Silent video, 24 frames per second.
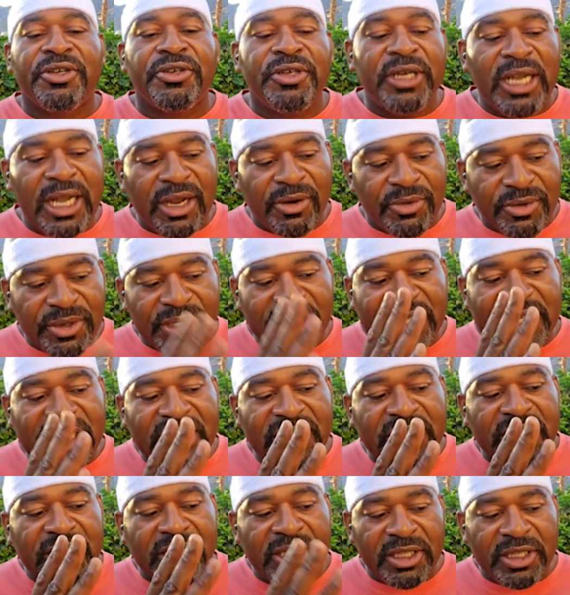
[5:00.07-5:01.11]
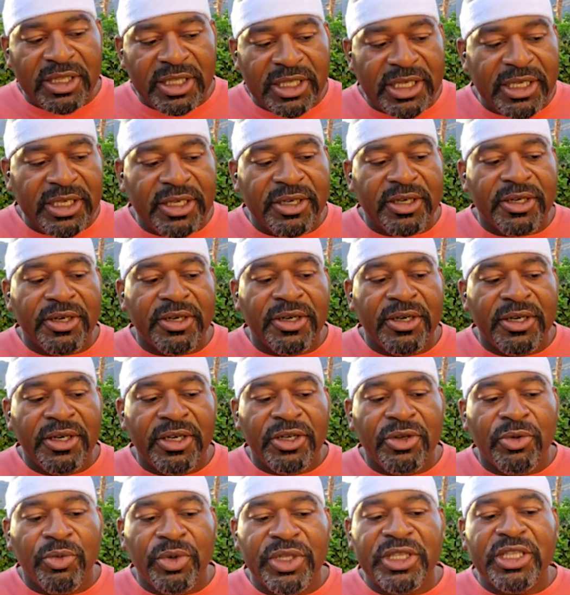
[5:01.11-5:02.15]
they're not really clear
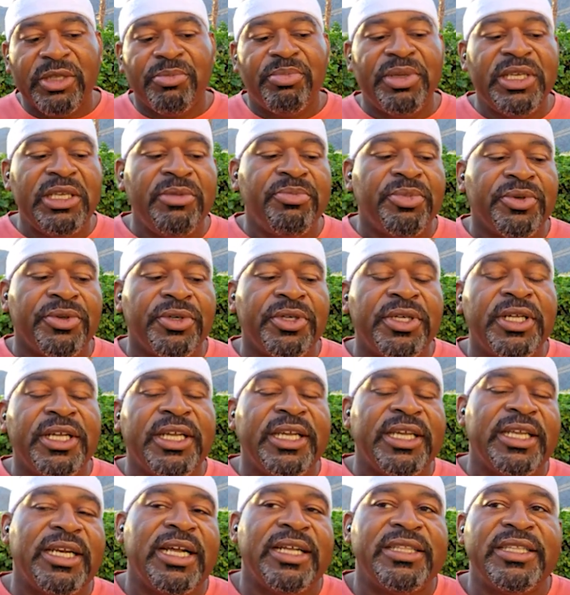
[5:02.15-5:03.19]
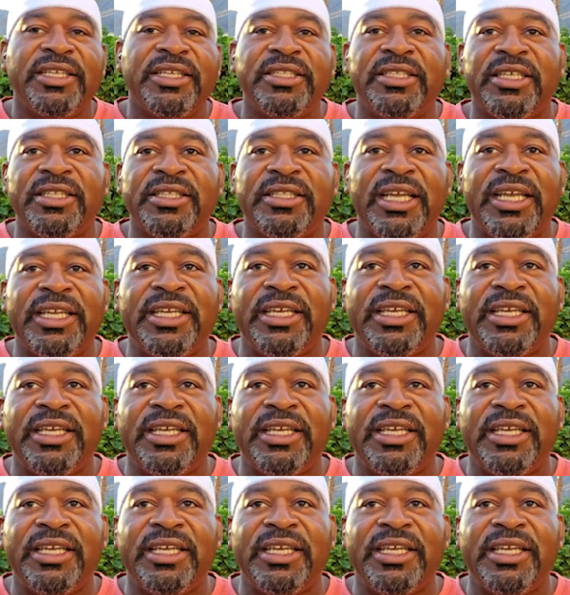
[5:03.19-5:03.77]
with the people. And I think they